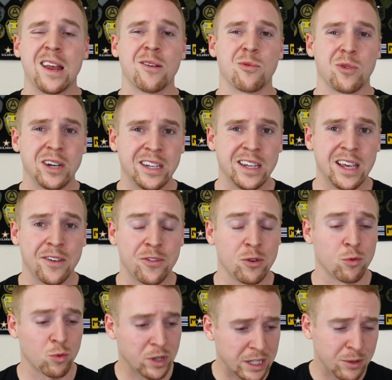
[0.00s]
And really, if
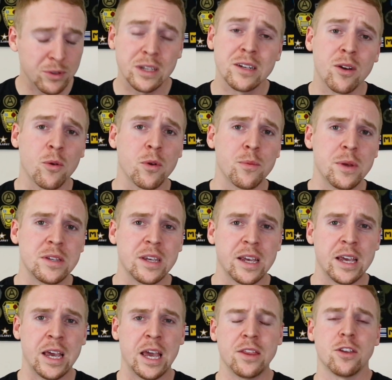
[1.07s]
you really, really don't want to miss
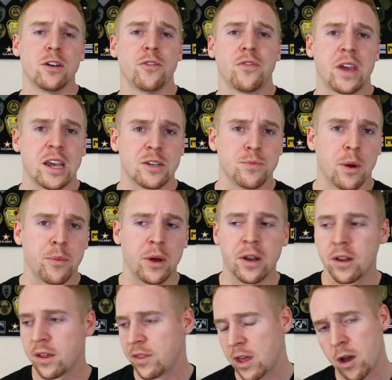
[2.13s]
it, hit the notification bell
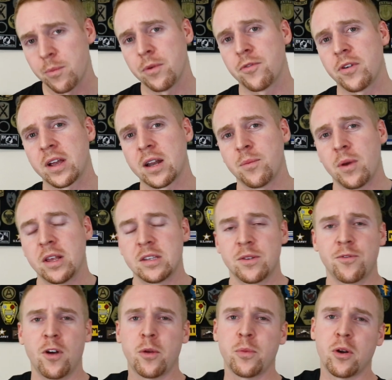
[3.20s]
button. That would be freaking
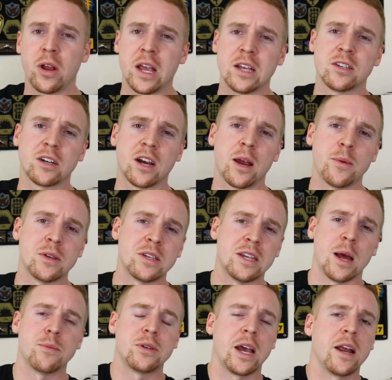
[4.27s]
amazing. Follow me on Instagram and
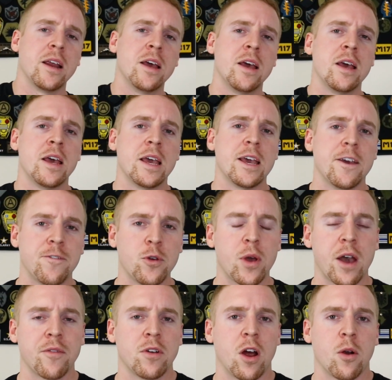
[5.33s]
Snapchat. If you
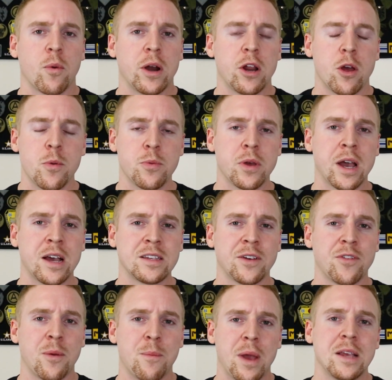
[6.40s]
haven't already, hope you guys
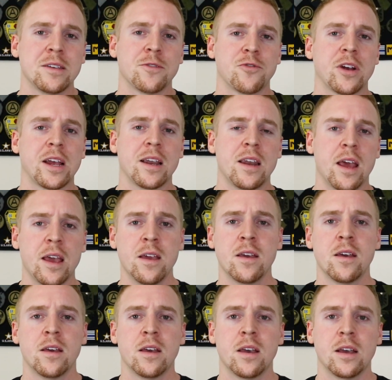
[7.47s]
have an amazing freaking day.
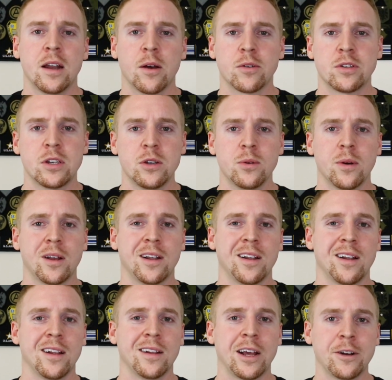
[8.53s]
And I will see you
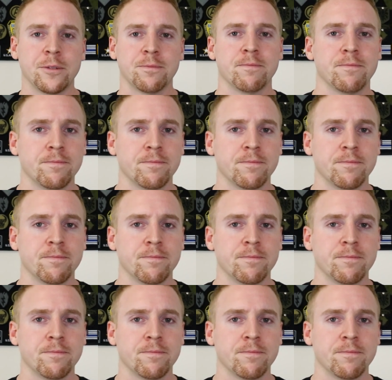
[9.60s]
later.